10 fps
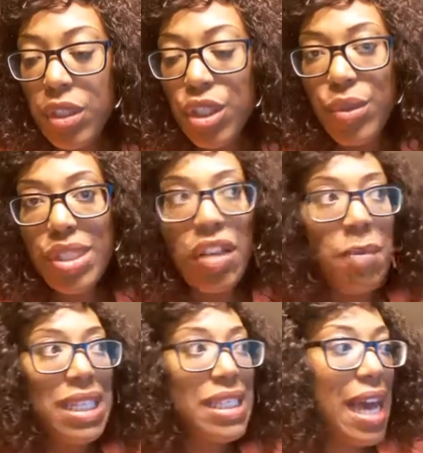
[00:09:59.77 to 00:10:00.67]
use of
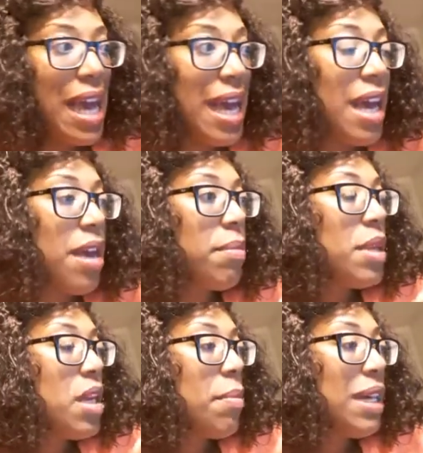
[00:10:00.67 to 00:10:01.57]
my time,
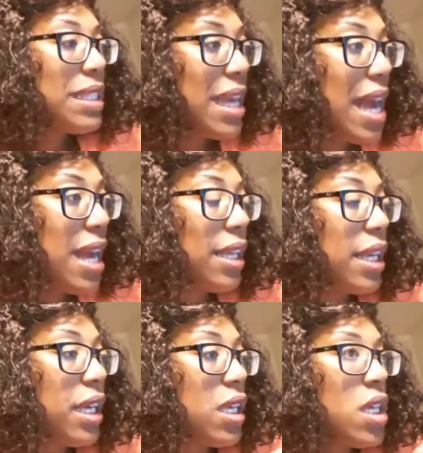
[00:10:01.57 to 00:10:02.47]
my
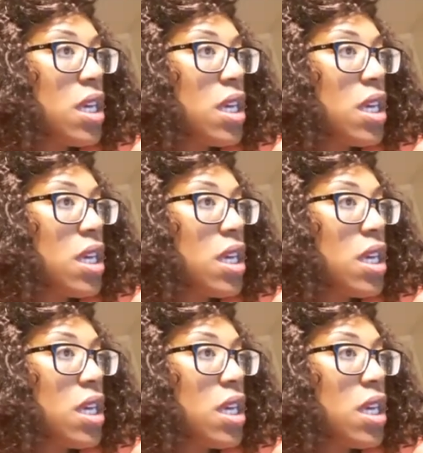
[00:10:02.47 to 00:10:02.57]
talent,